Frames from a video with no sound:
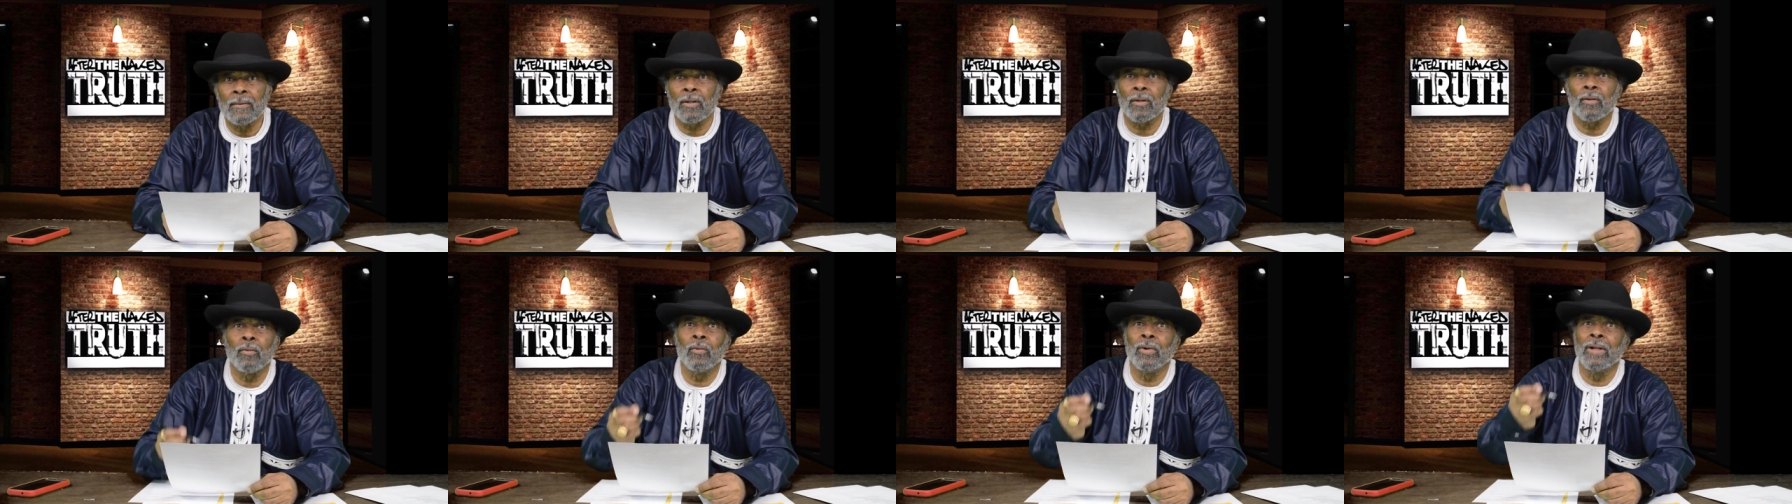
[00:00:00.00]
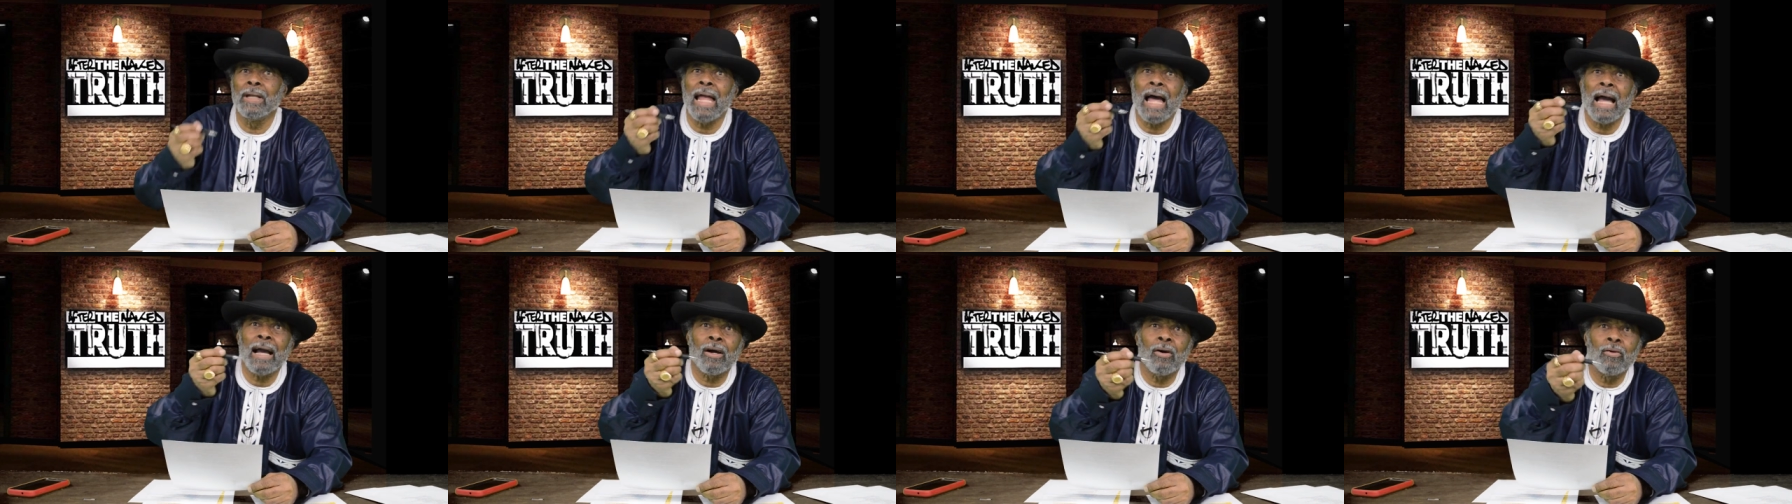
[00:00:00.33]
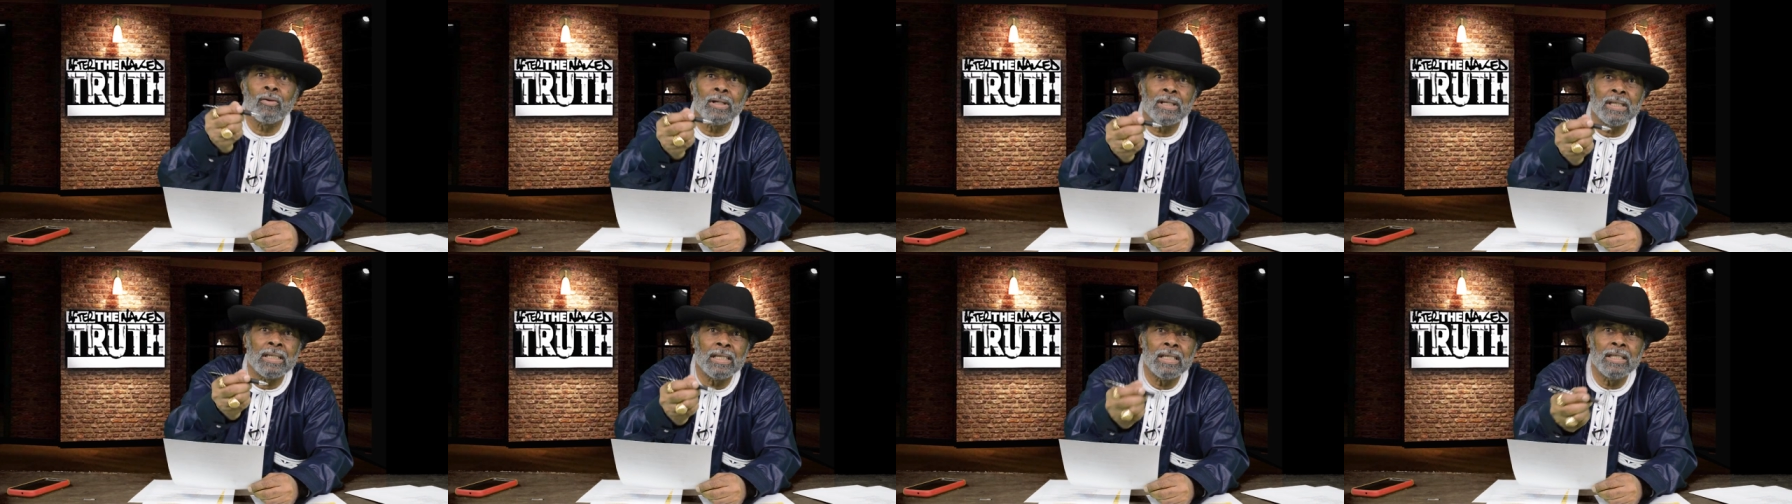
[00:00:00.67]
We're not
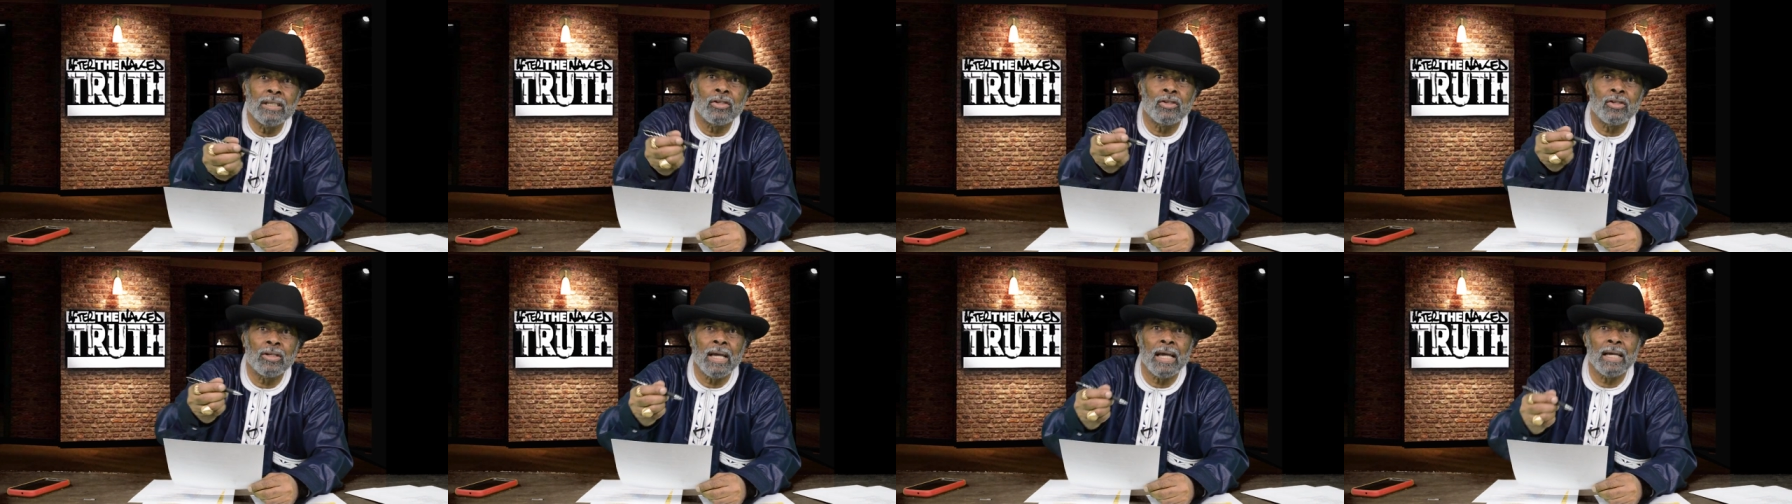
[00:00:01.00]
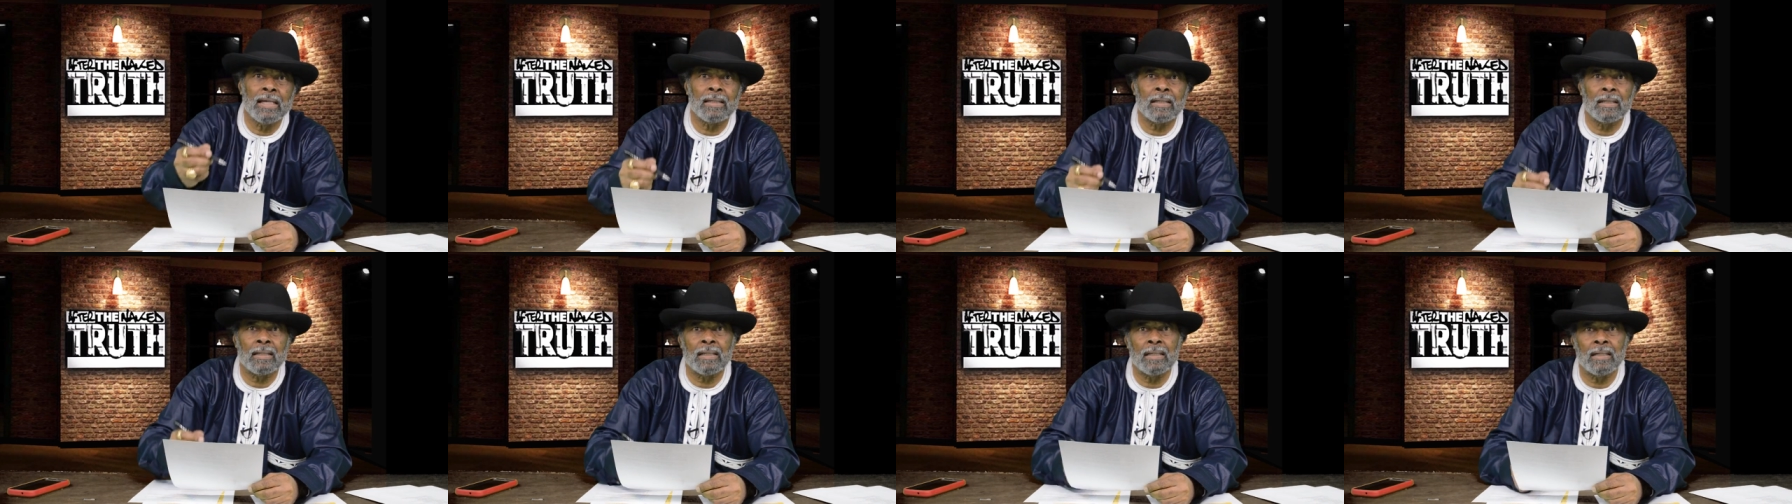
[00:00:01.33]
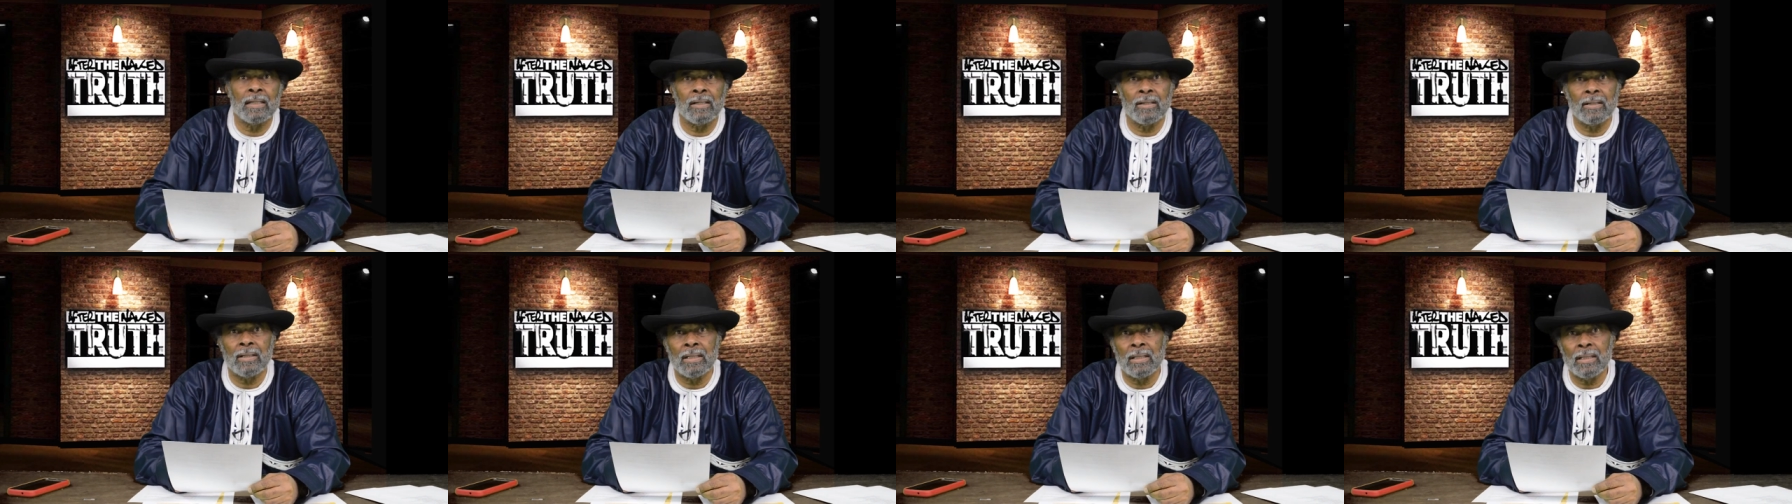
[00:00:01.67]
going to teach you as a
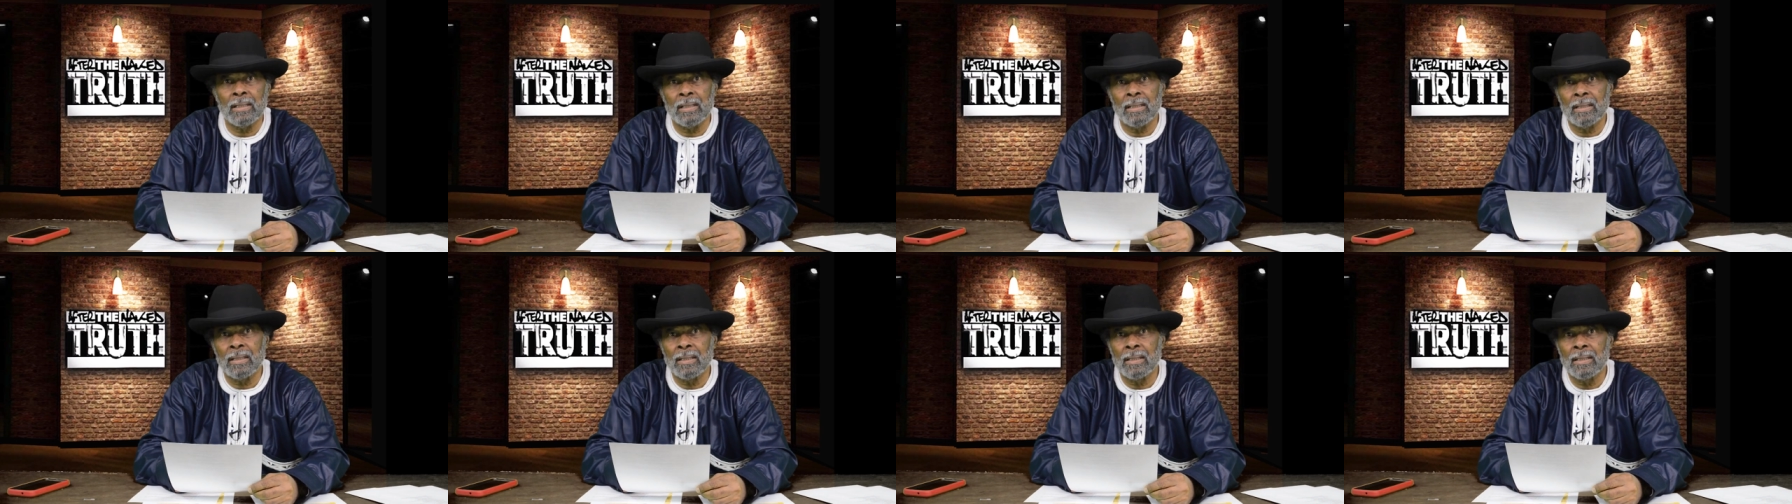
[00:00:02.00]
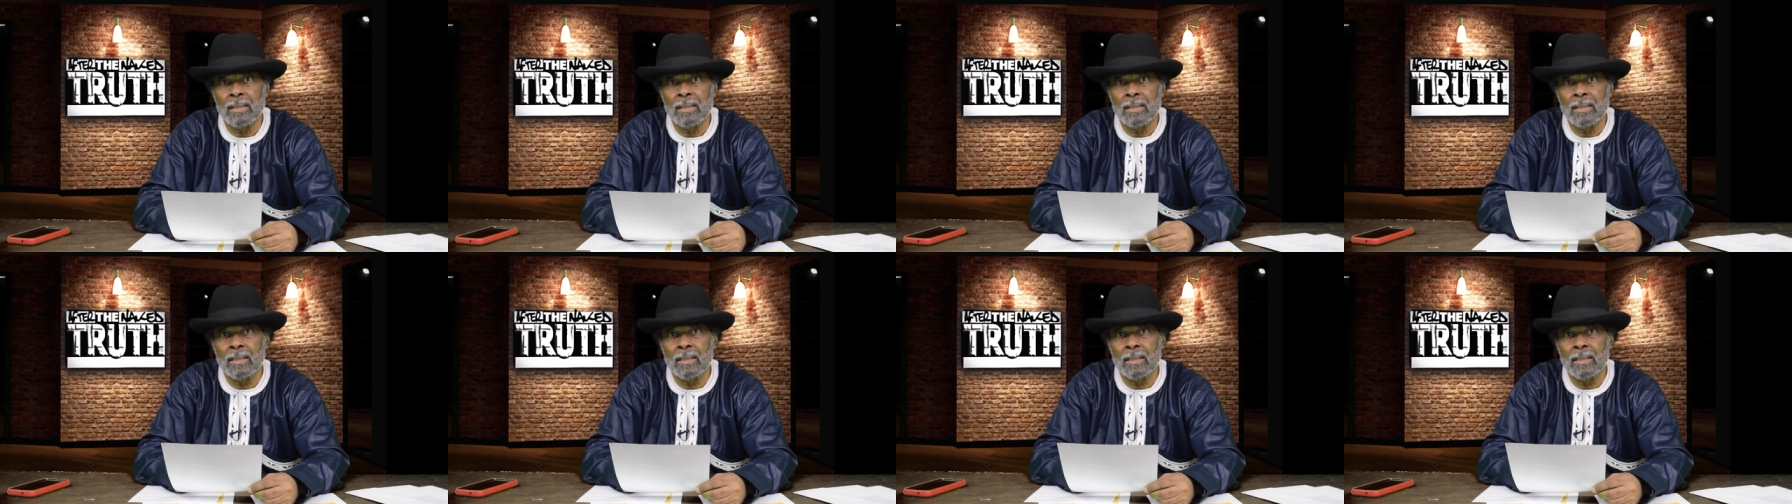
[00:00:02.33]
citizen.